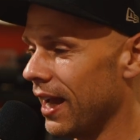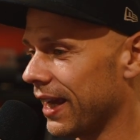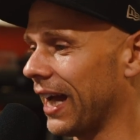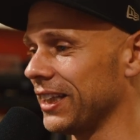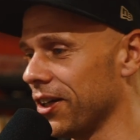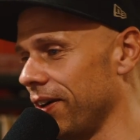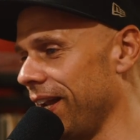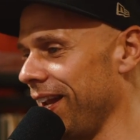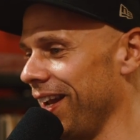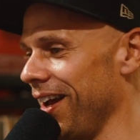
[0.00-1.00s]

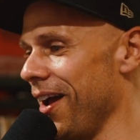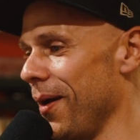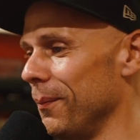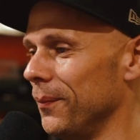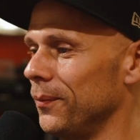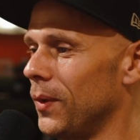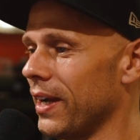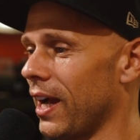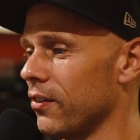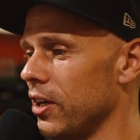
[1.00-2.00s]
category what
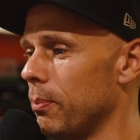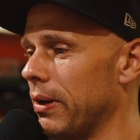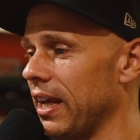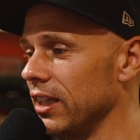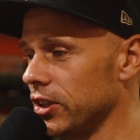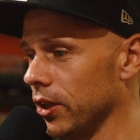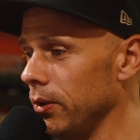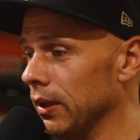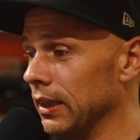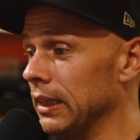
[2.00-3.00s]
category you'd put it into,
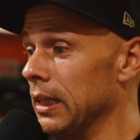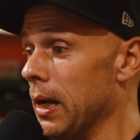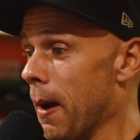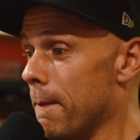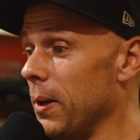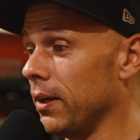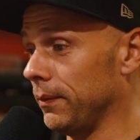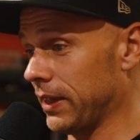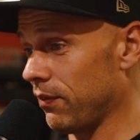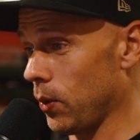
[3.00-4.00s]
but
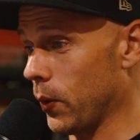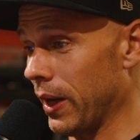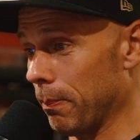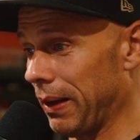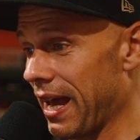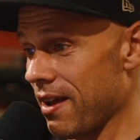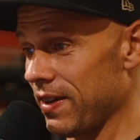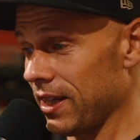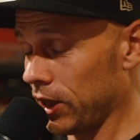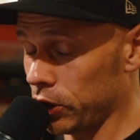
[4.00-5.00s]
I'll give you a quick play of
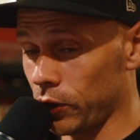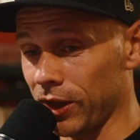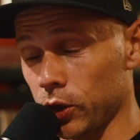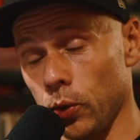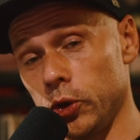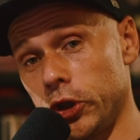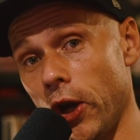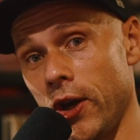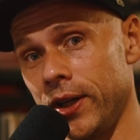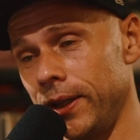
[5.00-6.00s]
it. This track's called
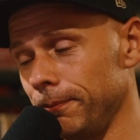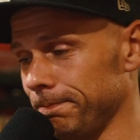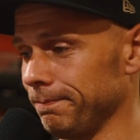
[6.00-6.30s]
Turnin.